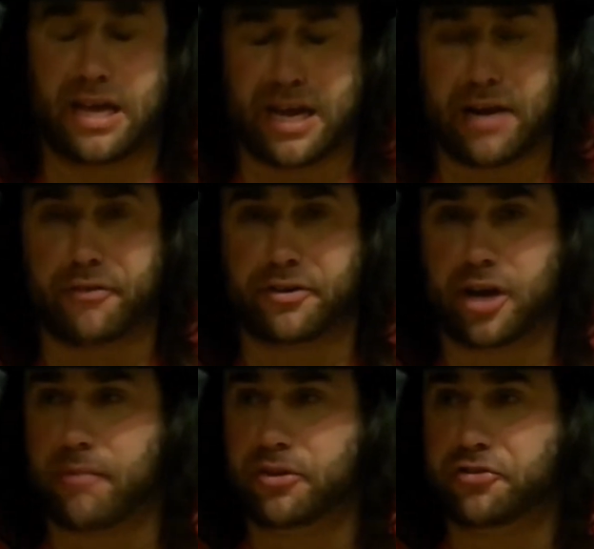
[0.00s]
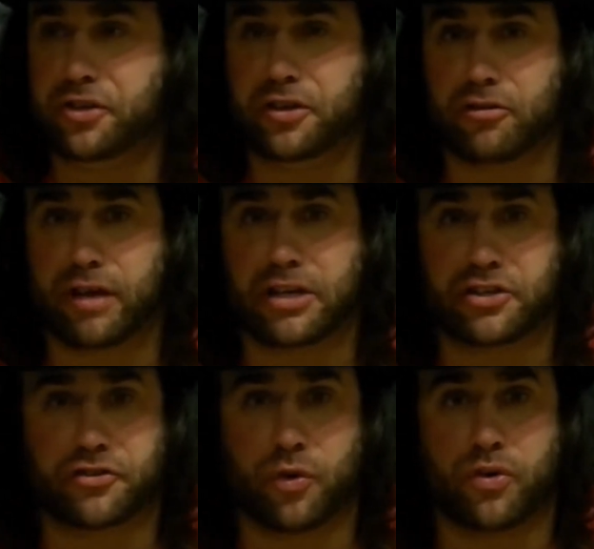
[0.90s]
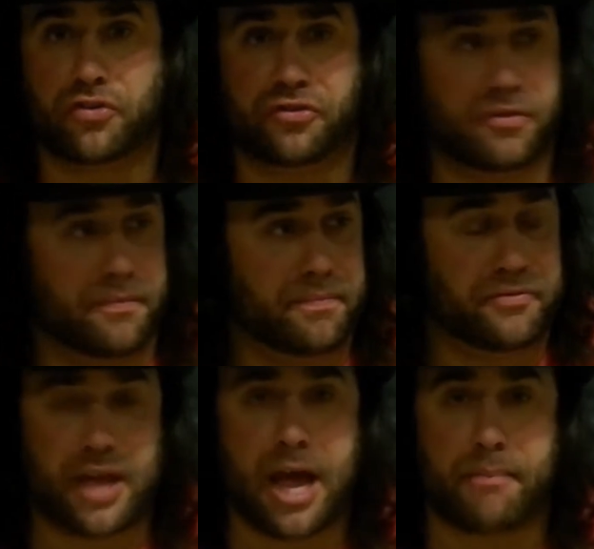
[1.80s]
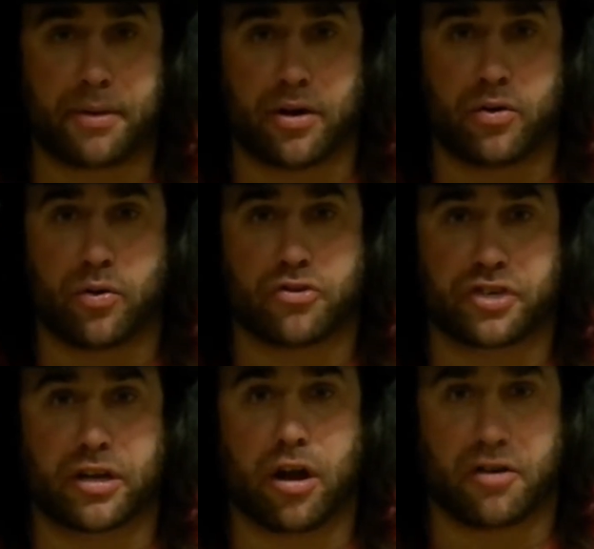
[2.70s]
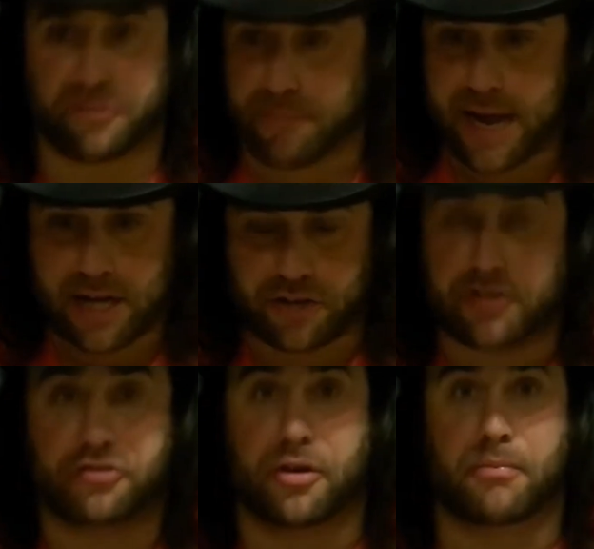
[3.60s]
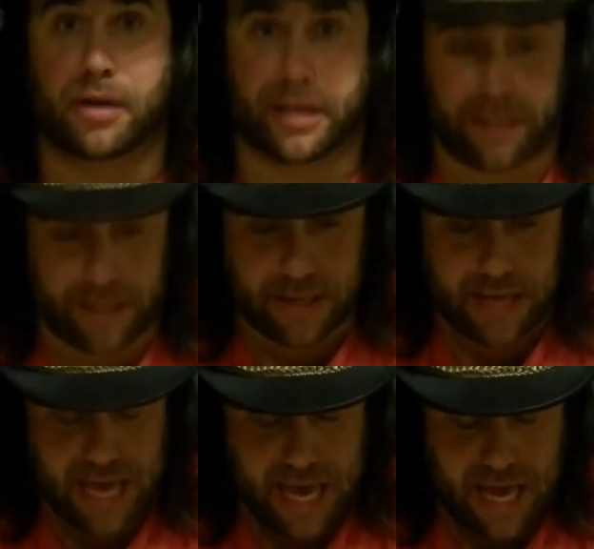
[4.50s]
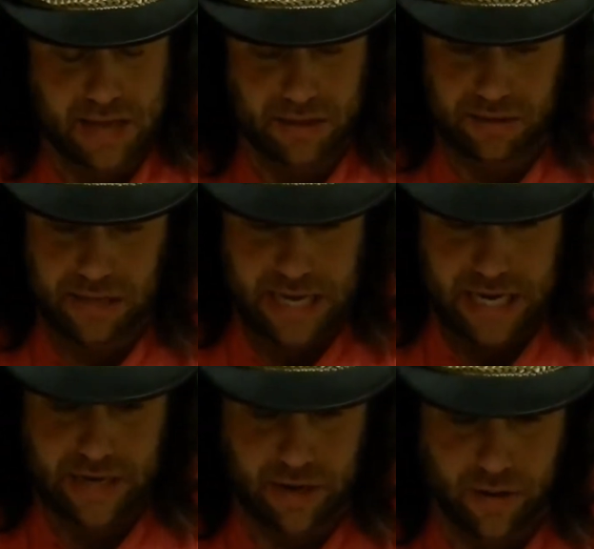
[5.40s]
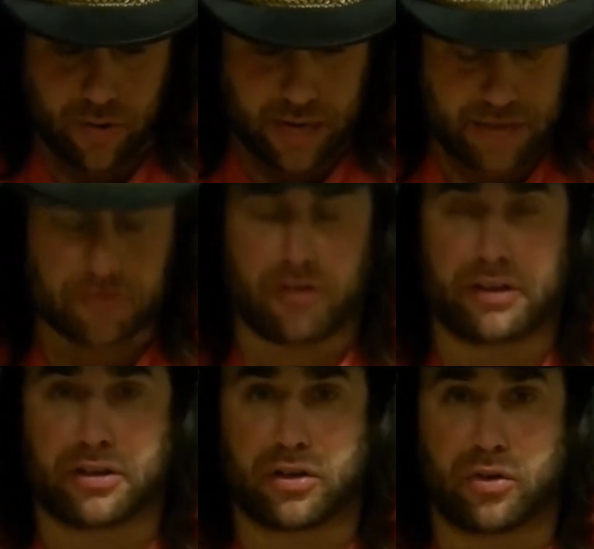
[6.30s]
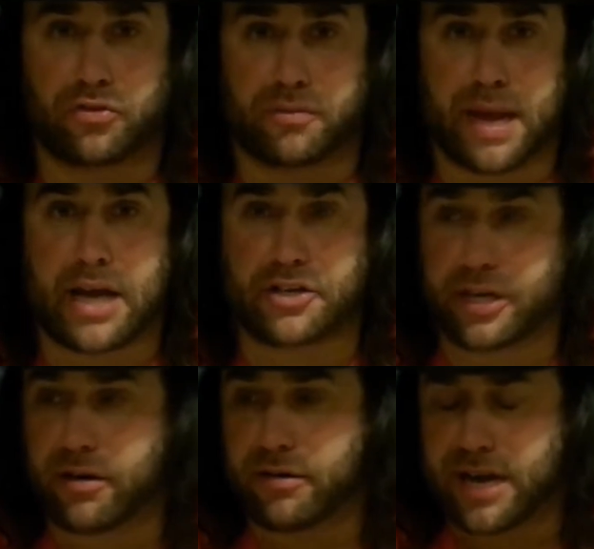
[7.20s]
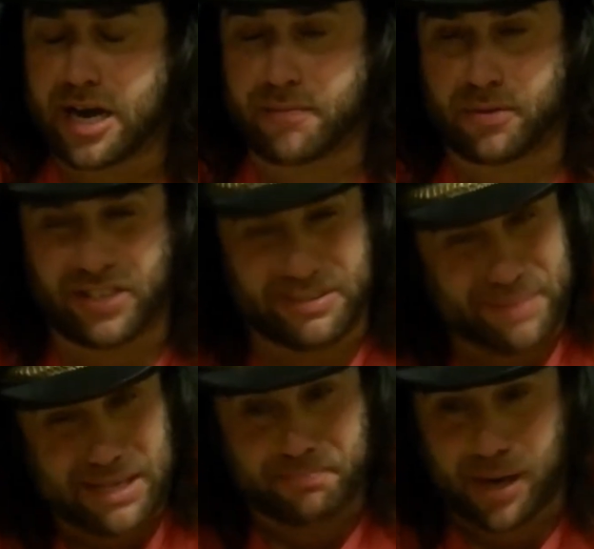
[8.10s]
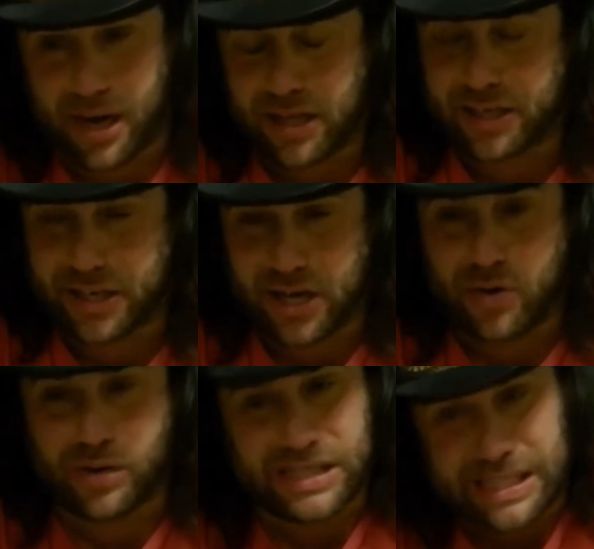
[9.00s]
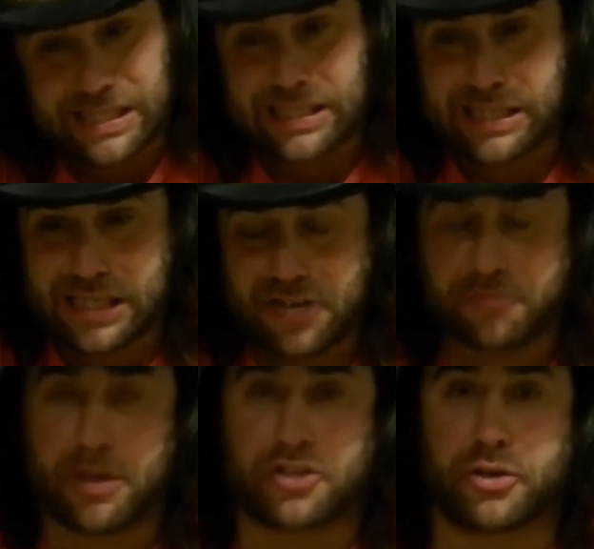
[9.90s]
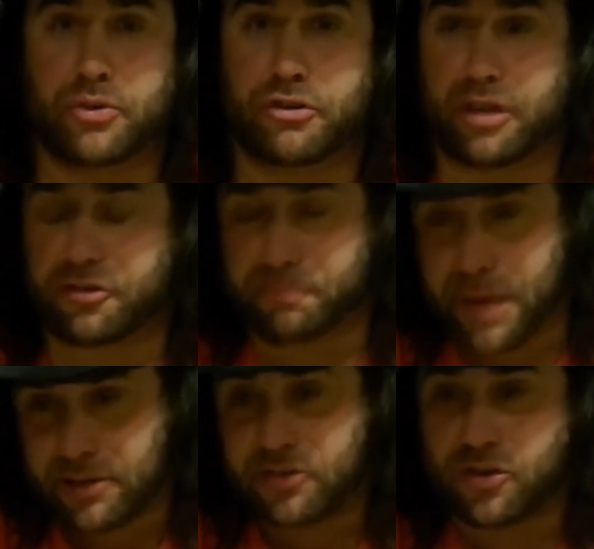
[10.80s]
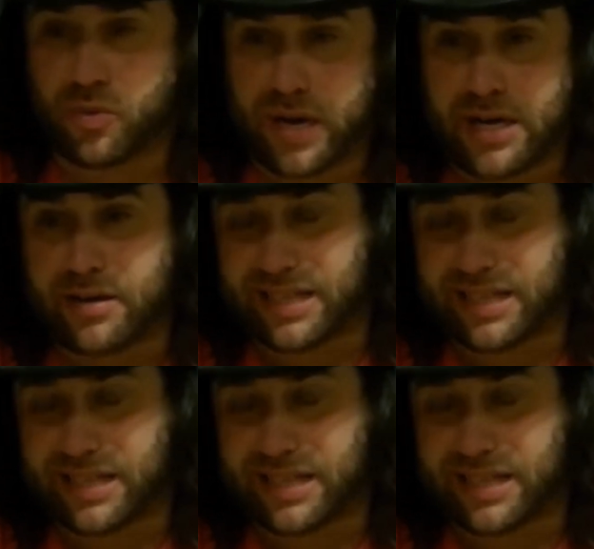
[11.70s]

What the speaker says: Every time you see in the ring, she's always tapping out, or she lost a match to somebody. And, you know, it's all right to lose a match here and there, but when you're a big pile, you know, especially when you're expected to win,